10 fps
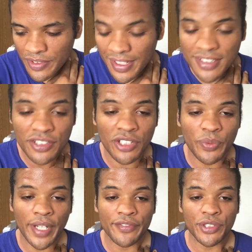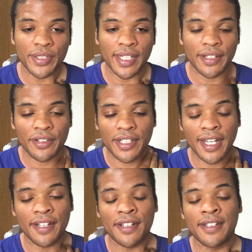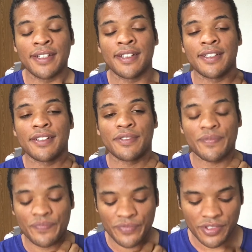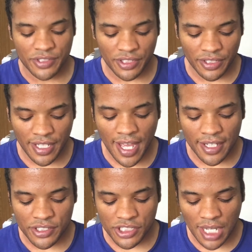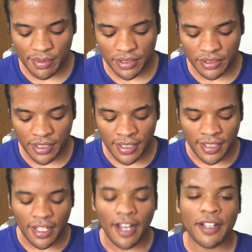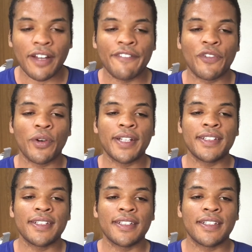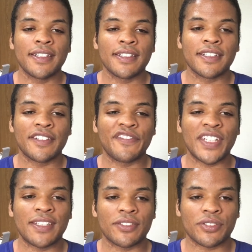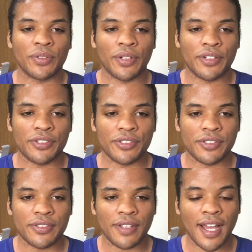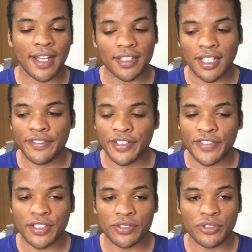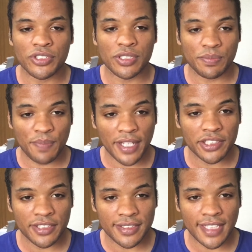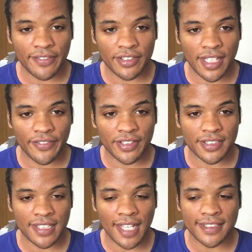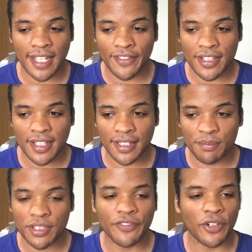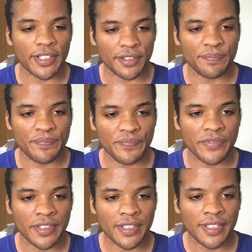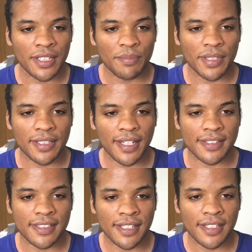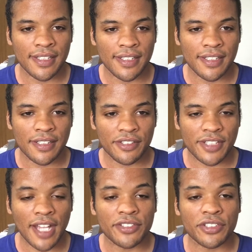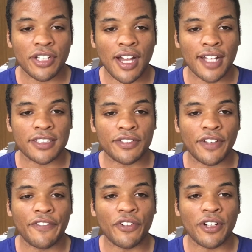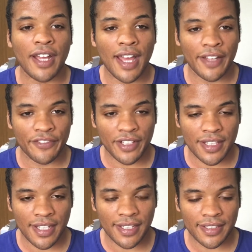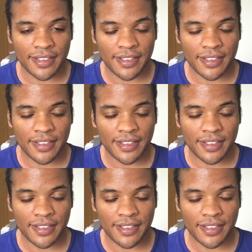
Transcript: It's another way of doing it, okay? So yeah, shopping local. Avoid convenience stores. I love convenience stores, especially 7-Eleven, because it has everything, but avoid them. Because there's extra costs for everything.